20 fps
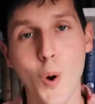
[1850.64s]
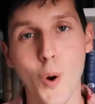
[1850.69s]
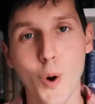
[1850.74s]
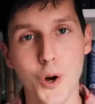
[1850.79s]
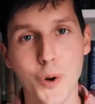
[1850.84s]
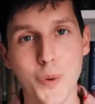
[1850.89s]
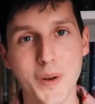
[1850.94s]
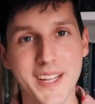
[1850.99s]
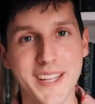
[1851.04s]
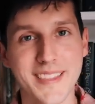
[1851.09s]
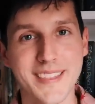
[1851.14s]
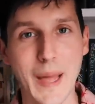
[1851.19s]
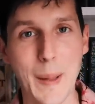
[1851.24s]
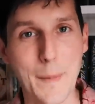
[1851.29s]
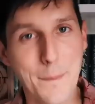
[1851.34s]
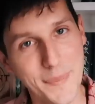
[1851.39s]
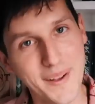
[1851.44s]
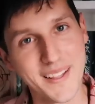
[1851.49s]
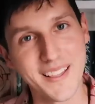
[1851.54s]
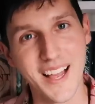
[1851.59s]
or go and hit
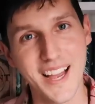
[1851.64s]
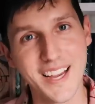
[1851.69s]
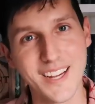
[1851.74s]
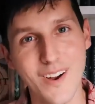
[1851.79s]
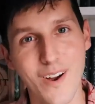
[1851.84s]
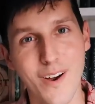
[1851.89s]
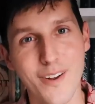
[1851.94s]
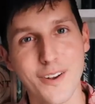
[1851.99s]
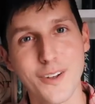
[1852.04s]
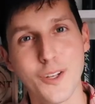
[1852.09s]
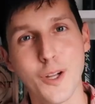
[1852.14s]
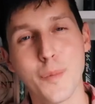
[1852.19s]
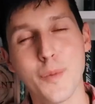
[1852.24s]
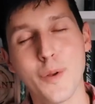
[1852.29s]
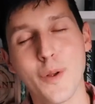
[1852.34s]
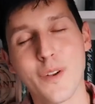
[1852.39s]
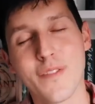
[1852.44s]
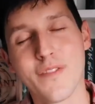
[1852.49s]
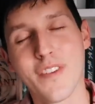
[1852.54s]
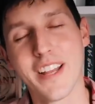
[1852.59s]
that bell icon, and you'll be
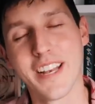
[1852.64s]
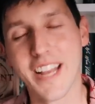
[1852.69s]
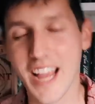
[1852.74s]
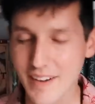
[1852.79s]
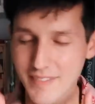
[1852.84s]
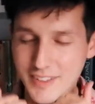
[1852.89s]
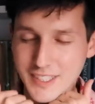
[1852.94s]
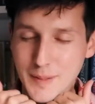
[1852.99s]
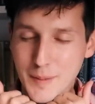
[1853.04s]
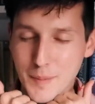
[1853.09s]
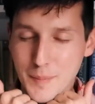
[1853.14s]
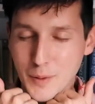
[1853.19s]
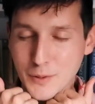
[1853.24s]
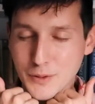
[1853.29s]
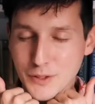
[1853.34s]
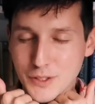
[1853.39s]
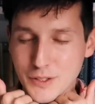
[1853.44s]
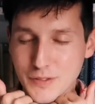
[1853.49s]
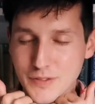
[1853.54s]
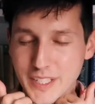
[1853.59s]
notified every time I
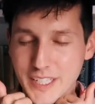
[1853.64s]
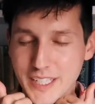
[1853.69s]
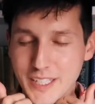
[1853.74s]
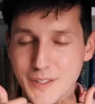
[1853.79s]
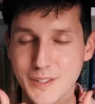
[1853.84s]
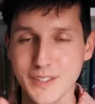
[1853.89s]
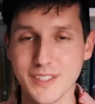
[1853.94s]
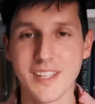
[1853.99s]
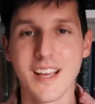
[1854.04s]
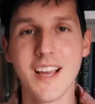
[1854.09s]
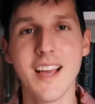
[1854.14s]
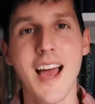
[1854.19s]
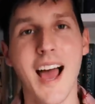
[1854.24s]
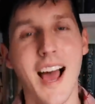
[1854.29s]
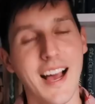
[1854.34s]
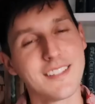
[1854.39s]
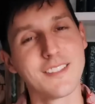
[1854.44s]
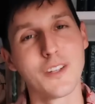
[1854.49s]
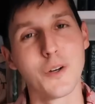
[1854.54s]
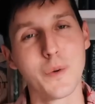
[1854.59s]
post new videos.
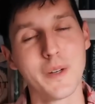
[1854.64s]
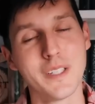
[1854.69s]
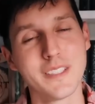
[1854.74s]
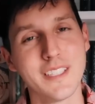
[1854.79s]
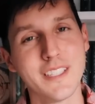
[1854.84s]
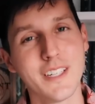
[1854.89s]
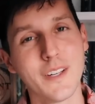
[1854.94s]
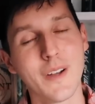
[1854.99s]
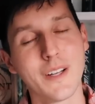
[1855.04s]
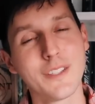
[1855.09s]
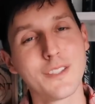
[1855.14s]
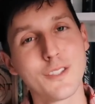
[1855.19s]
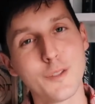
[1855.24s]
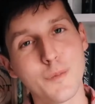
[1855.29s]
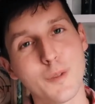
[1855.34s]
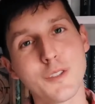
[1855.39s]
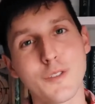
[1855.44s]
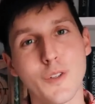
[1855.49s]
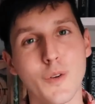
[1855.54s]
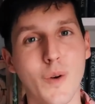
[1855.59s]
As always, thank you guys so
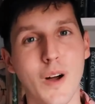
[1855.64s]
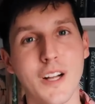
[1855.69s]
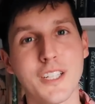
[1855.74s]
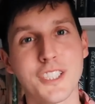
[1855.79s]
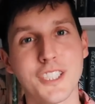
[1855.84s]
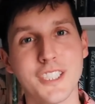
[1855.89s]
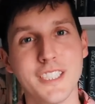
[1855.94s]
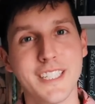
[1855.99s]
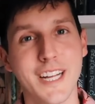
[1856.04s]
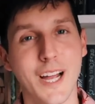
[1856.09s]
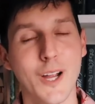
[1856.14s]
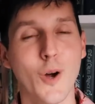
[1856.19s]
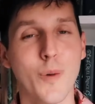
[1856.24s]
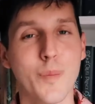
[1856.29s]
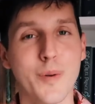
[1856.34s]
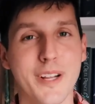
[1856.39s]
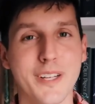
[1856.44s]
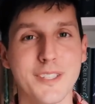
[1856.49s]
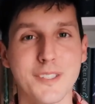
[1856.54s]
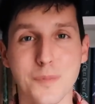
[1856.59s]
much for watching. I hope
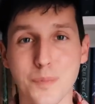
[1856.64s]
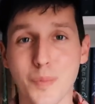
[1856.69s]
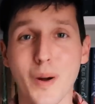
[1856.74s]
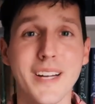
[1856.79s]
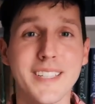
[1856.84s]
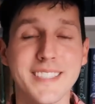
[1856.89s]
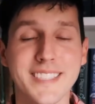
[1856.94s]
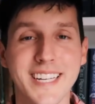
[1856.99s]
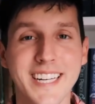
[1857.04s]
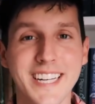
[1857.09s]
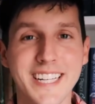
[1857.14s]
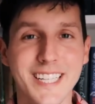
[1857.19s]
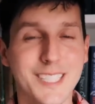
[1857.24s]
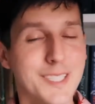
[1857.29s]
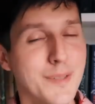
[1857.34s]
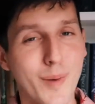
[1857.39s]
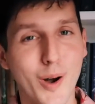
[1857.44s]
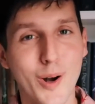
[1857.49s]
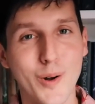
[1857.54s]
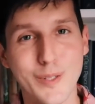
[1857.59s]
your day is bright, that
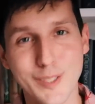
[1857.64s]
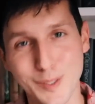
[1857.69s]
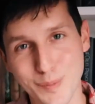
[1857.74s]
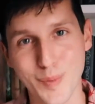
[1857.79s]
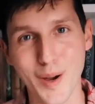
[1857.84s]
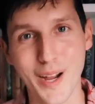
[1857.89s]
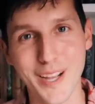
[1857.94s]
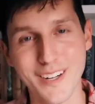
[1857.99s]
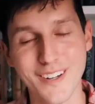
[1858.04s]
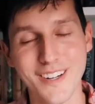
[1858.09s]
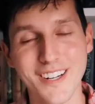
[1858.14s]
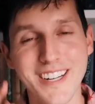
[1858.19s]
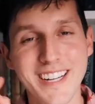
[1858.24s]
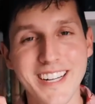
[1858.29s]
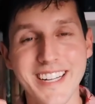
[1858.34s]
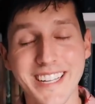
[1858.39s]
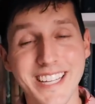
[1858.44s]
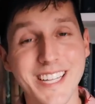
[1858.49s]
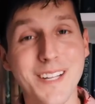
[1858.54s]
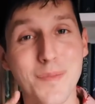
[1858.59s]
tomorrow is brighter.
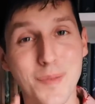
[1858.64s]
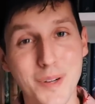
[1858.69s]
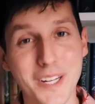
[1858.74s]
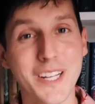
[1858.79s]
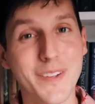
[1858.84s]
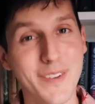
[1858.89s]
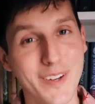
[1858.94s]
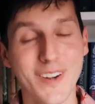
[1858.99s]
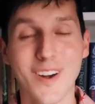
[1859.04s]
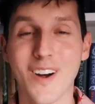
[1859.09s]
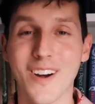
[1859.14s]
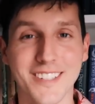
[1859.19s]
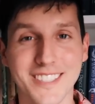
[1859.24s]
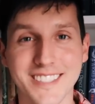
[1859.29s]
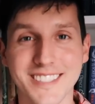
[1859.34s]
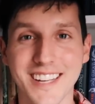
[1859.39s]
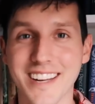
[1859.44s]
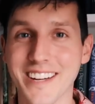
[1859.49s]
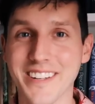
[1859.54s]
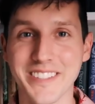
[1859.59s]
Keep reading what your heart
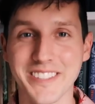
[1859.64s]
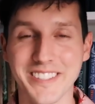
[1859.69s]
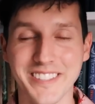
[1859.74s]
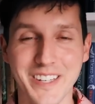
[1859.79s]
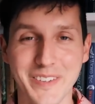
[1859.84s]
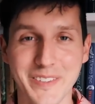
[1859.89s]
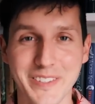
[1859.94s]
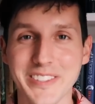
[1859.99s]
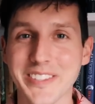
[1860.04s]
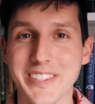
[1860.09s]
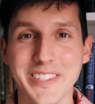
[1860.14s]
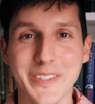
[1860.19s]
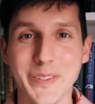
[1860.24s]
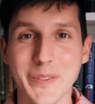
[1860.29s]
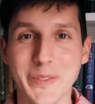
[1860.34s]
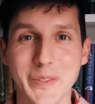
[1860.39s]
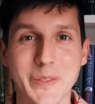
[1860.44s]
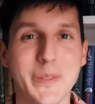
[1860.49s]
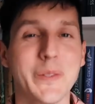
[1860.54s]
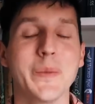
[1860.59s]
desires, and I will see you
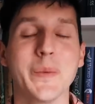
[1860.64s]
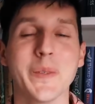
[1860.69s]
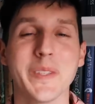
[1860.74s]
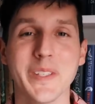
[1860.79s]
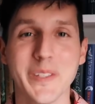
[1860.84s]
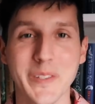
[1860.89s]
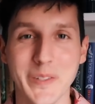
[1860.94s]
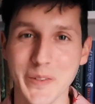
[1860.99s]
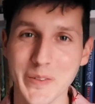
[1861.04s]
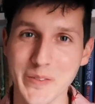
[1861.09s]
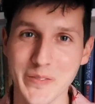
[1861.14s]
soon with a new